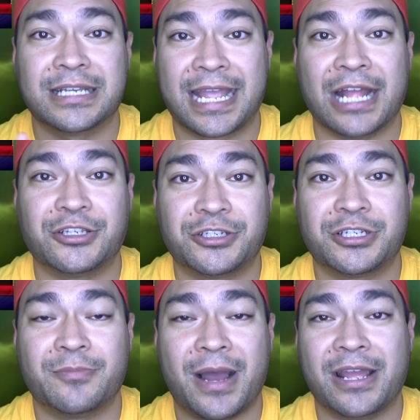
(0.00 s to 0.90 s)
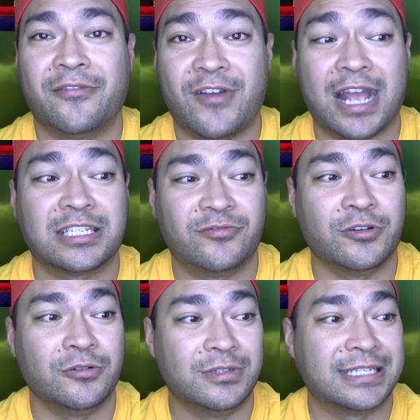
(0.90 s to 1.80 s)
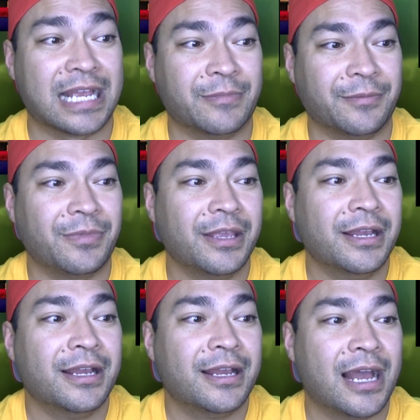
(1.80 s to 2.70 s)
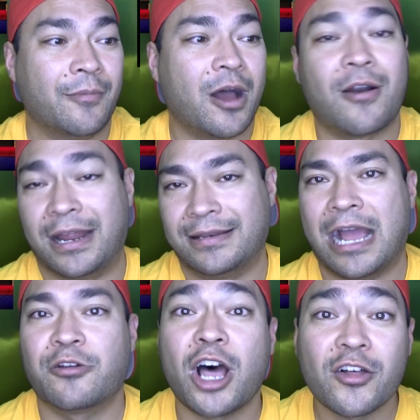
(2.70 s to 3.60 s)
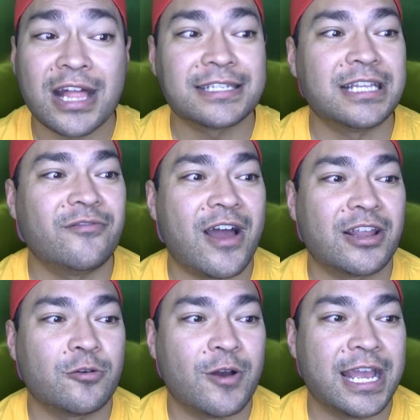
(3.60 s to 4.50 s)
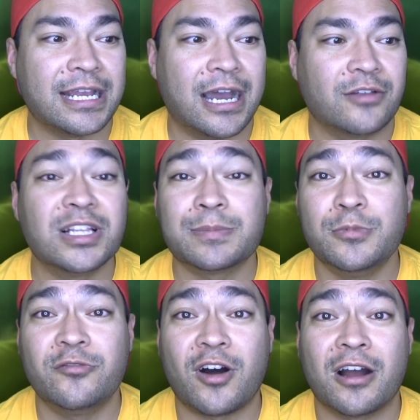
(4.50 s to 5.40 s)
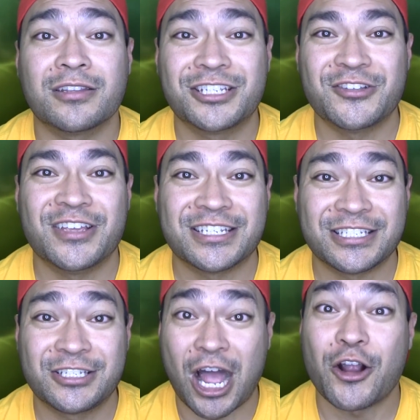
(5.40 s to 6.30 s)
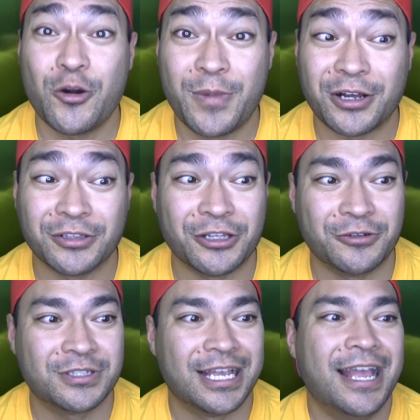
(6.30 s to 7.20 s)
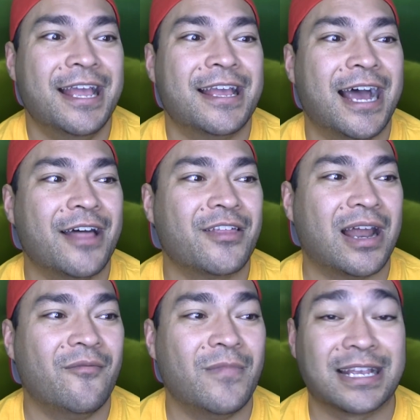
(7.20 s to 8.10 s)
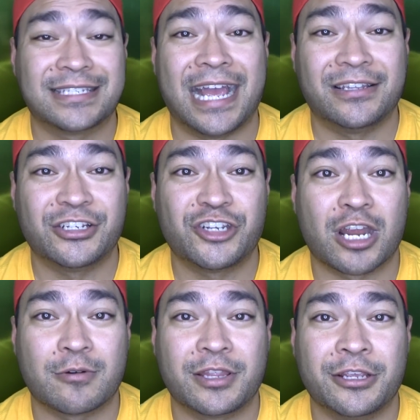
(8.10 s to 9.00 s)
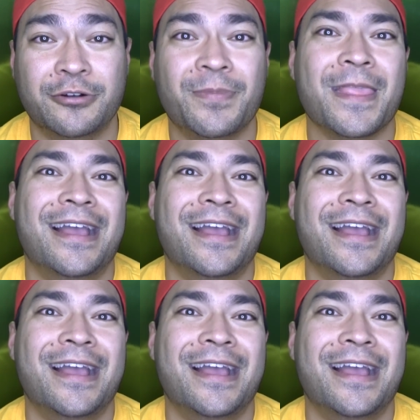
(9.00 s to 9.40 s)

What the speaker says: catch my fast food segment. All right, now with all that stuff out of the way, let's move on to this Taco Bell news that I'm excited to share with you.